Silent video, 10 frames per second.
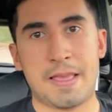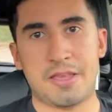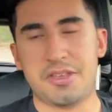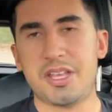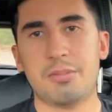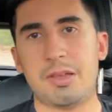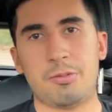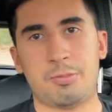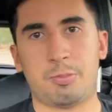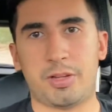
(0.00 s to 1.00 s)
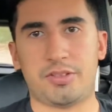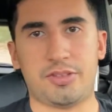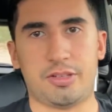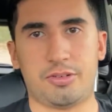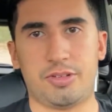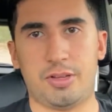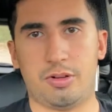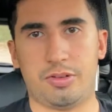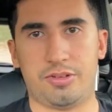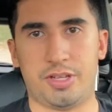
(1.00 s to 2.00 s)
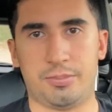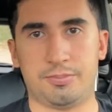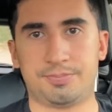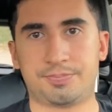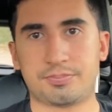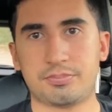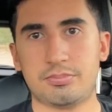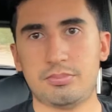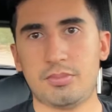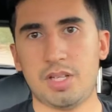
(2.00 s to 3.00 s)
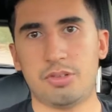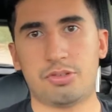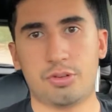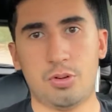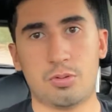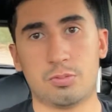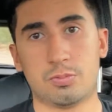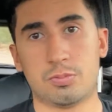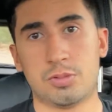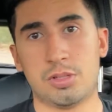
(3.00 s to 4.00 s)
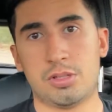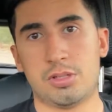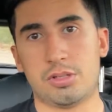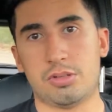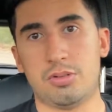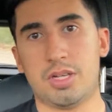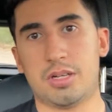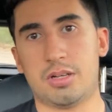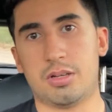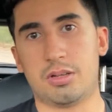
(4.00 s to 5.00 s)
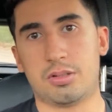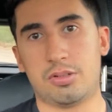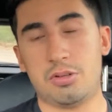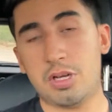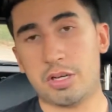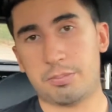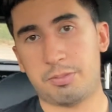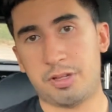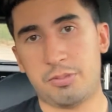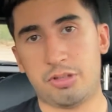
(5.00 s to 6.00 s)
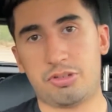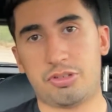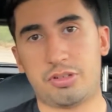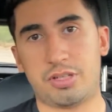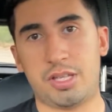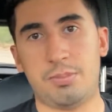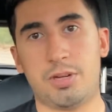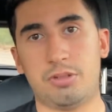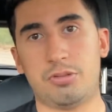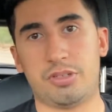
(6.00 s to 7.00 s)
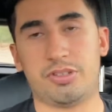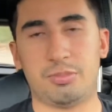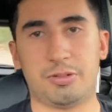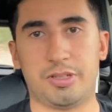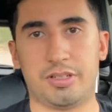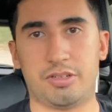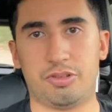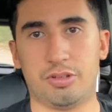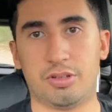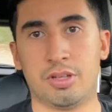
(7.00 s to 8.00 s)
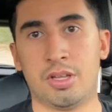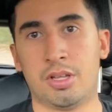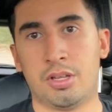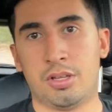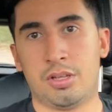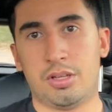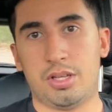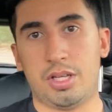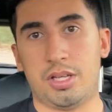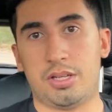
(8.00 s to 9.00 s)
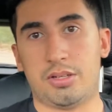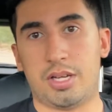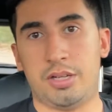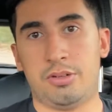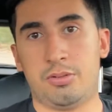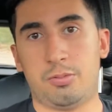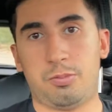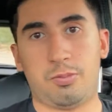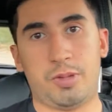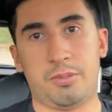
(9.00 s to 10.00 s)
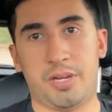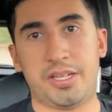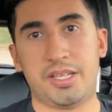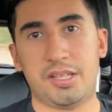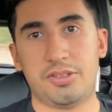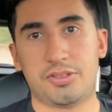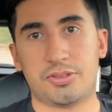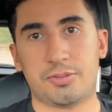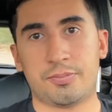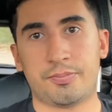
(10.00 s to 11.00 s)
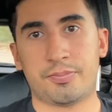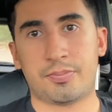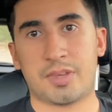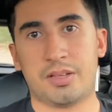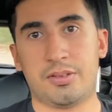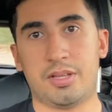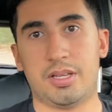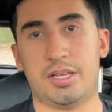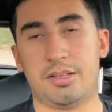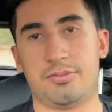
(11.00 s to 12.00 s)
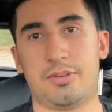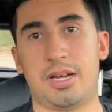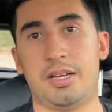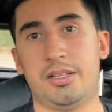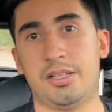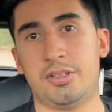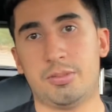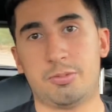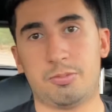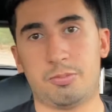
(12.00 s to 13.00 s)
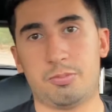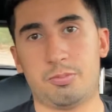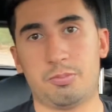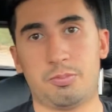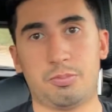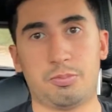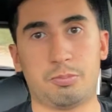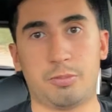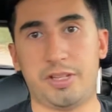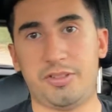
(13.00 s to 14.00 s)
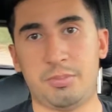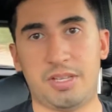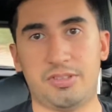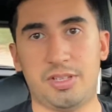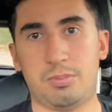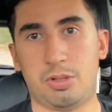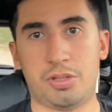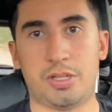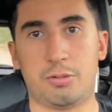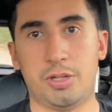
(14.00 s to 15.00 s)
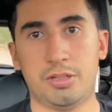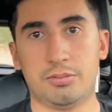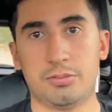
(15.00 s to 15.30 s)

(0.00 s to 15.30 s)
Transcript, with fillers: you can't be wasting your seed all the time. So you gotta pretty much keep on doing semen retention. And I know in my case that if I end up wasting my seed, blowing it away,